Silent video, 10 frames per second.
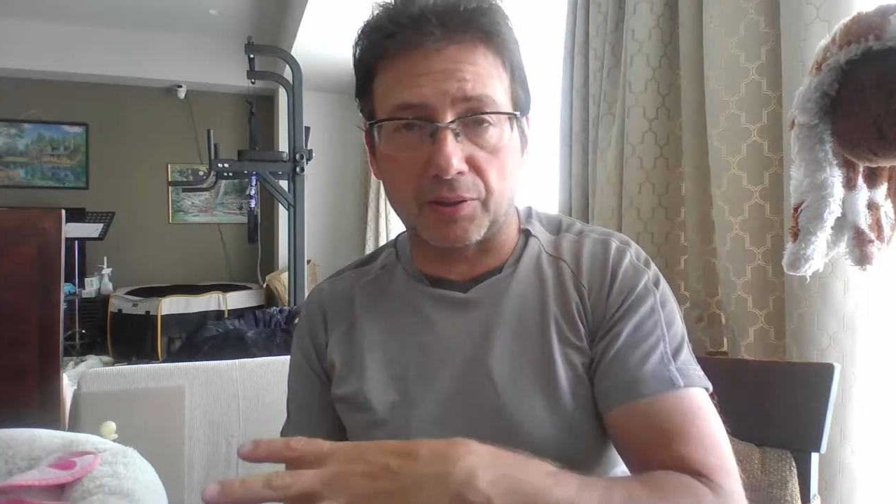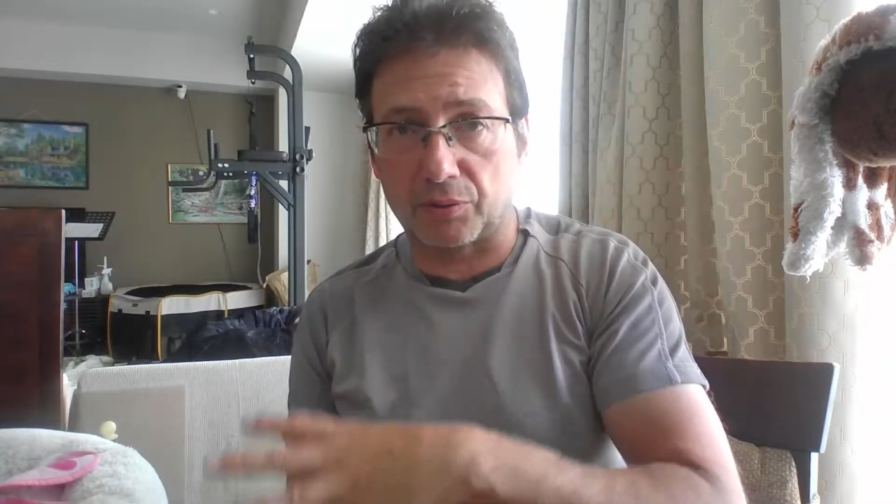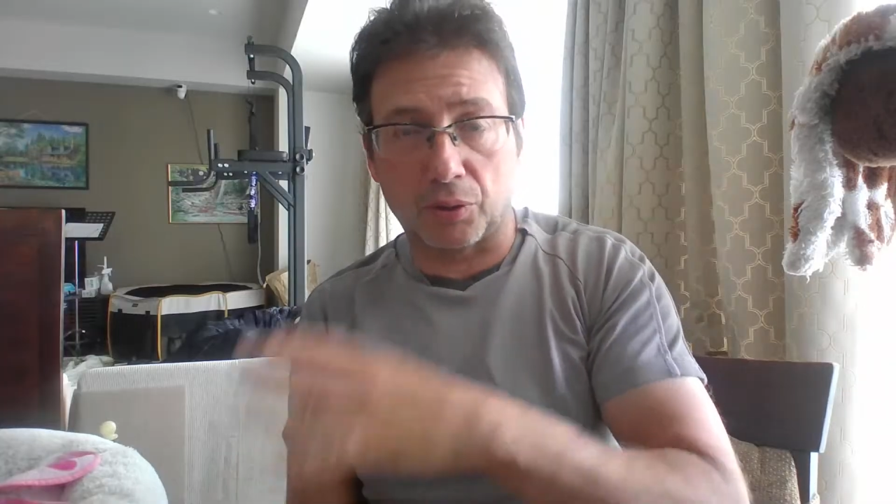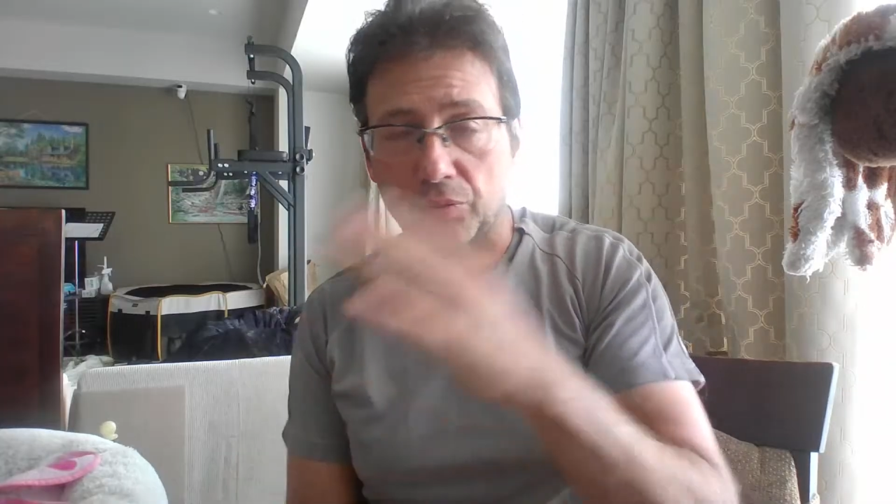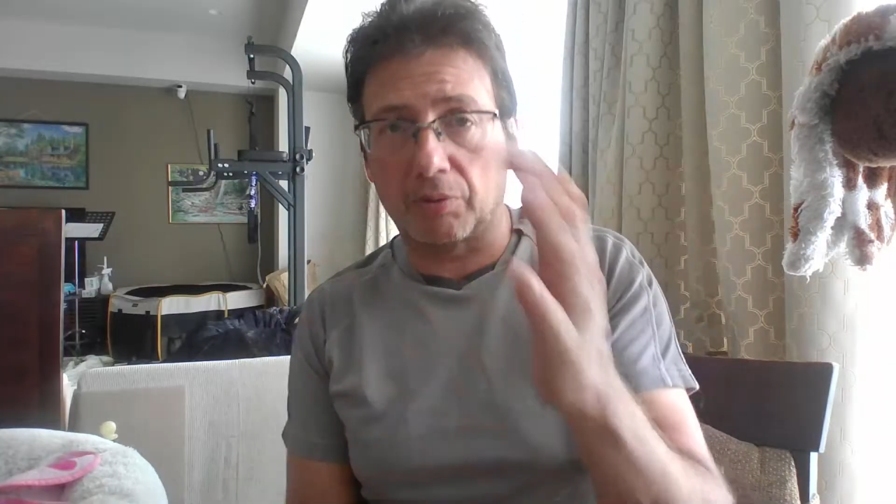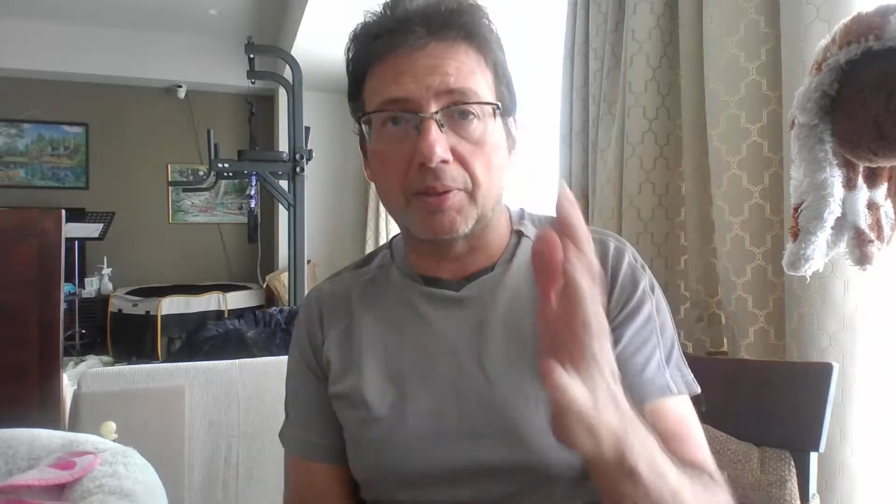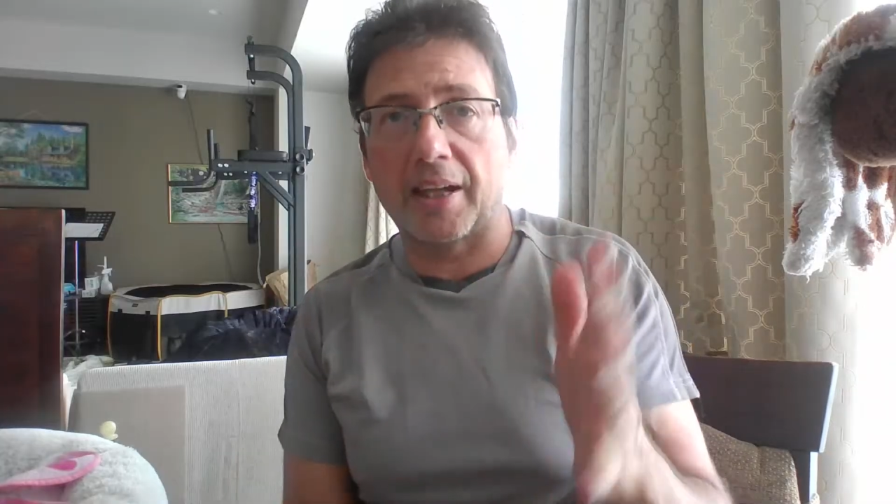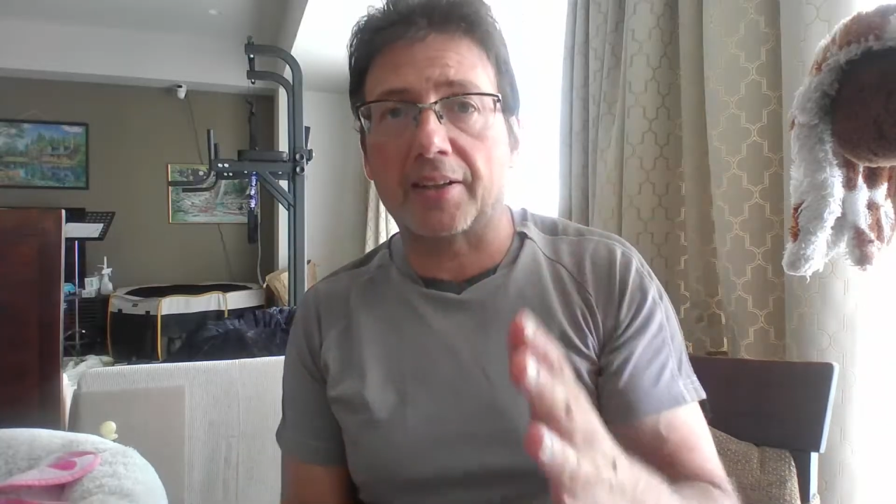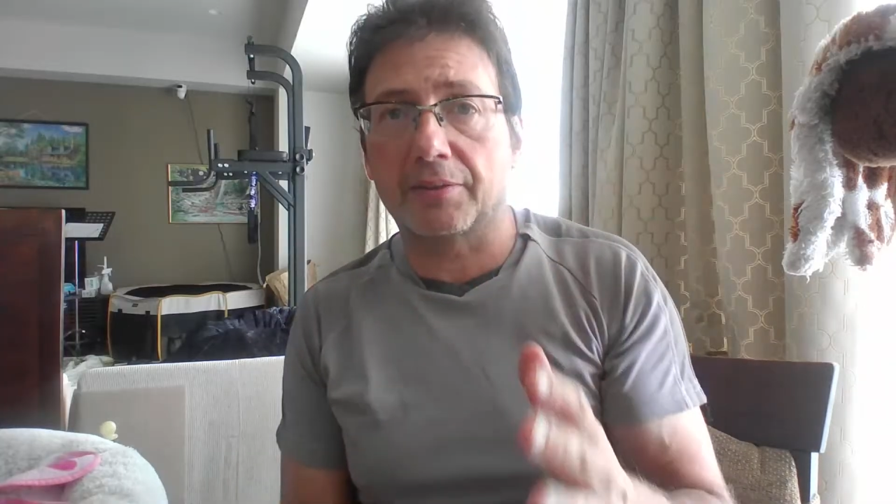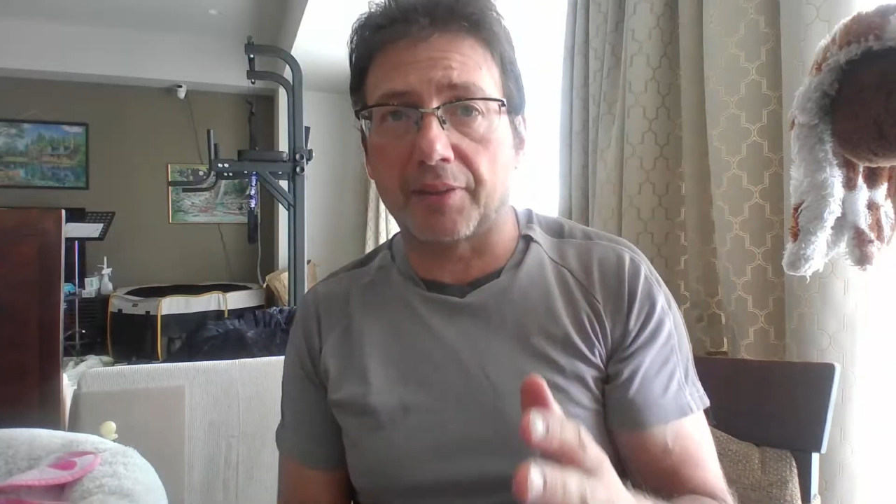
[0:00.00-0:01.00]
those will be
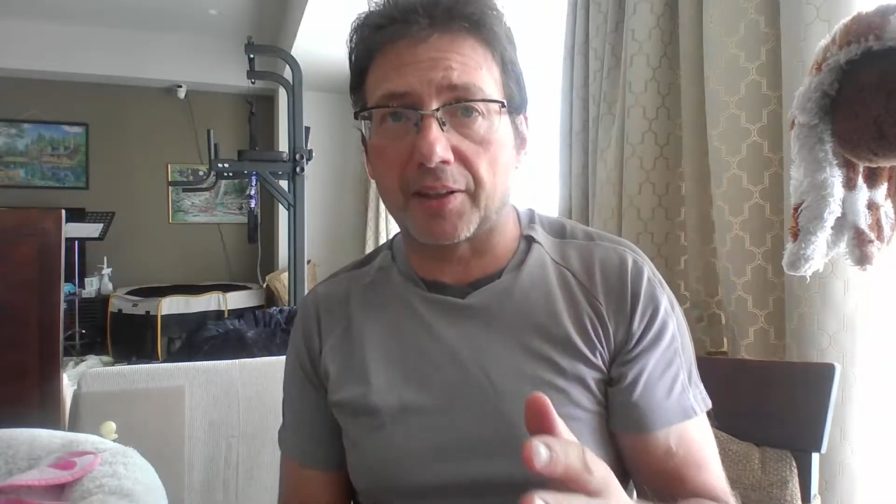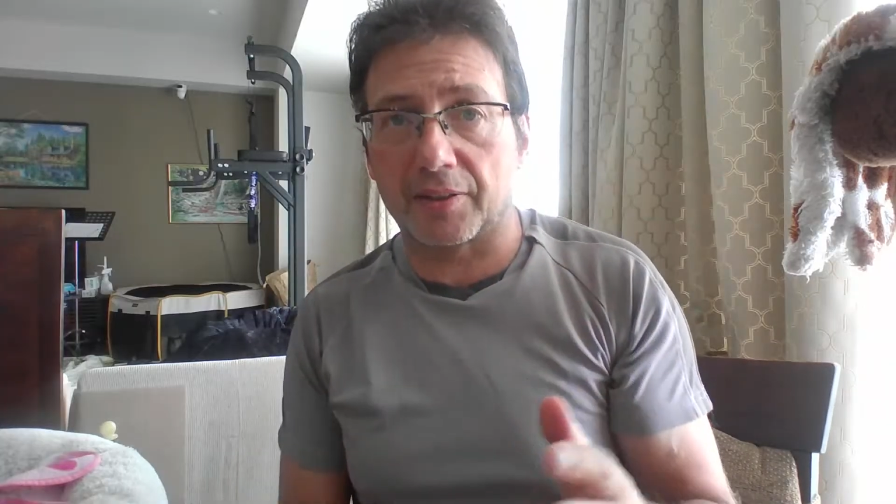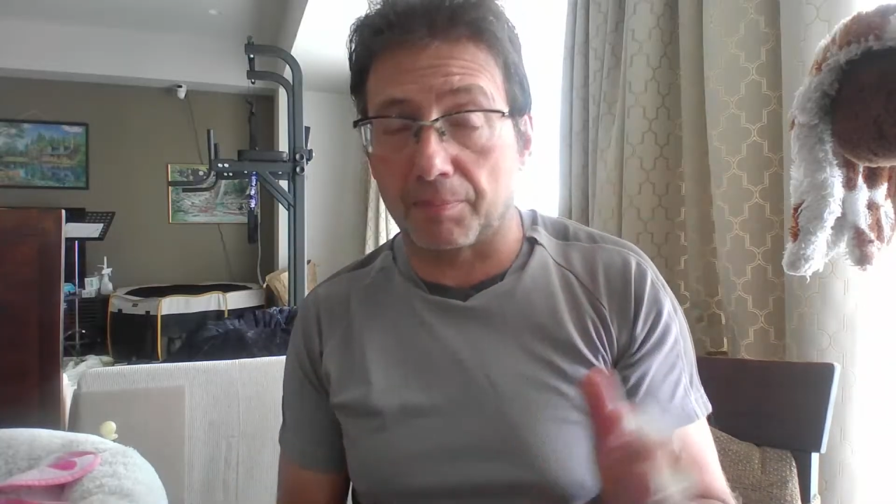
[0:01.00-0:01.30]
activated.